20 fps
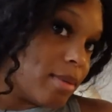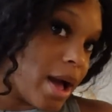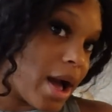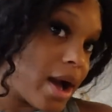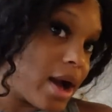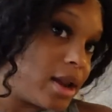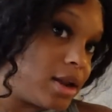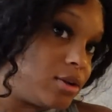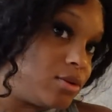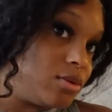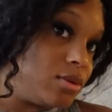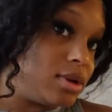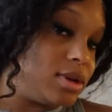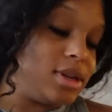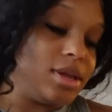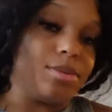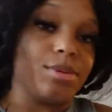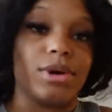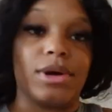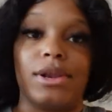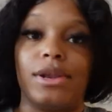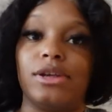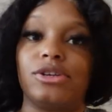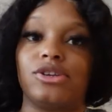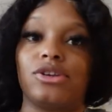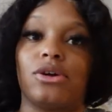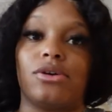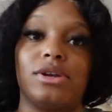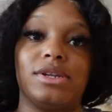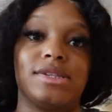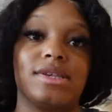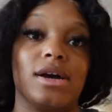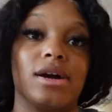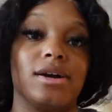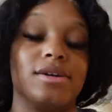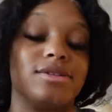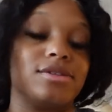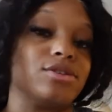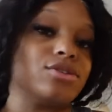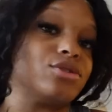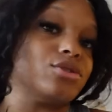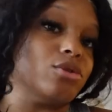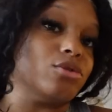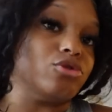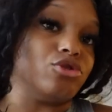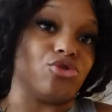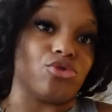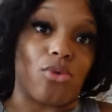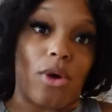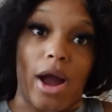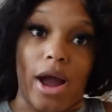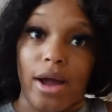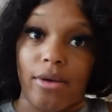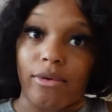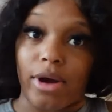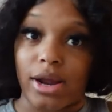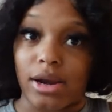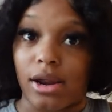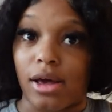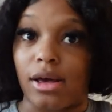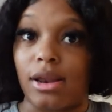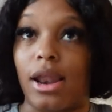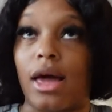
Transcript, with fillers: I got to do a deep condition on this hair because it's so dry right now.